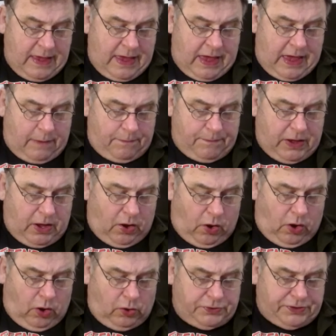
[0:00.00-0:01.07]
And
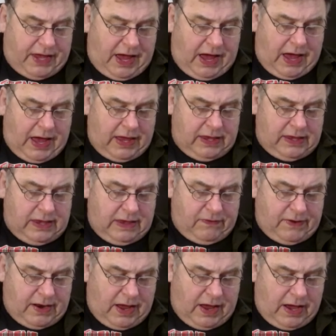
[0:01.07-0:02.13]
behold, I,
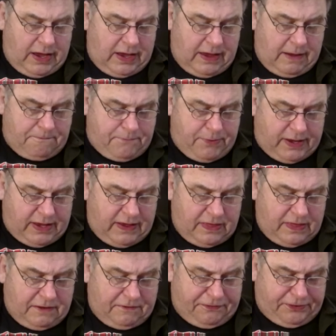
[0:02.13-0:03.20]
even I, am bringing
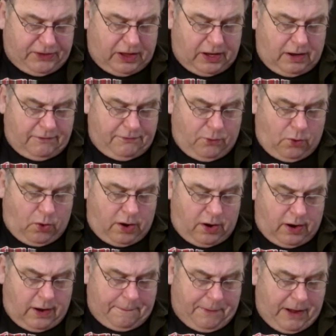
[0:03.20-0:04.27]
the flood of water
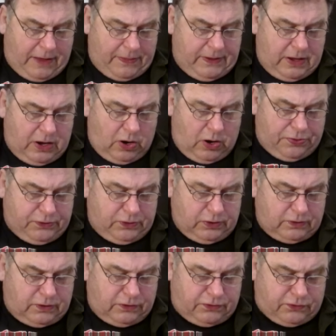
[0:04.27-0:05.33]
upon the earth to
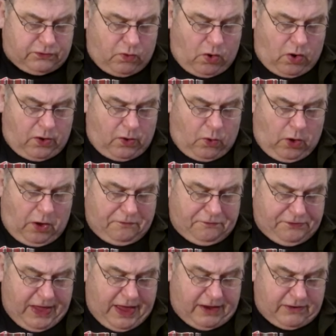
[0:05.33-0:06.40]
destroy all
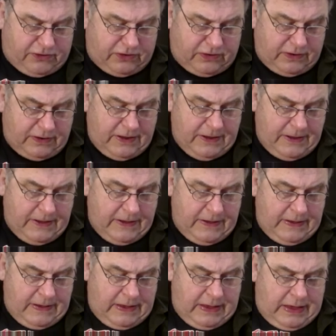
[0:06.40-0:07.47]
flesh,
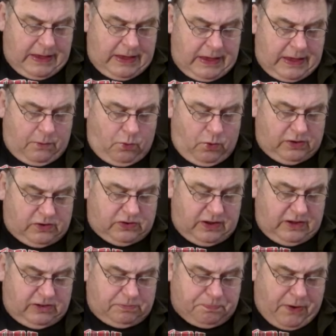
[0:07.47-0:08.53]
in which
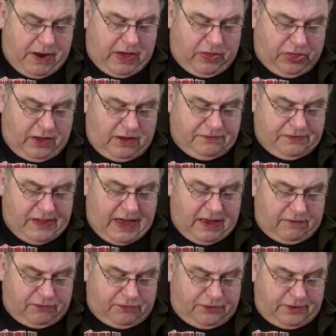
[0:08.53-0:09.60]
is breath of
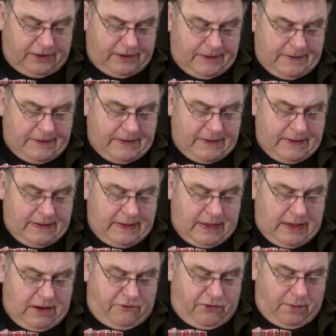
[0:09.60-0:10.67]
life.
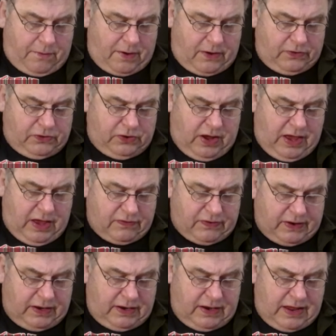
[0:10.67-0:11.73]
From under
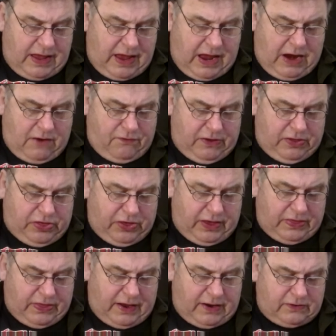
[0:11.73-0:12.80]
heaven,
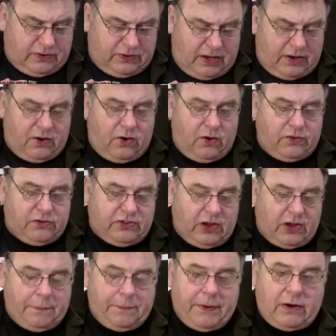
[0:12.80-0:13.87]
everything that is on earth
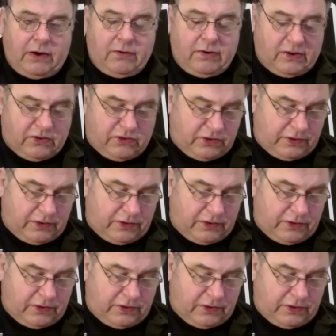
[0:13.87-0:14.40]
shall perish.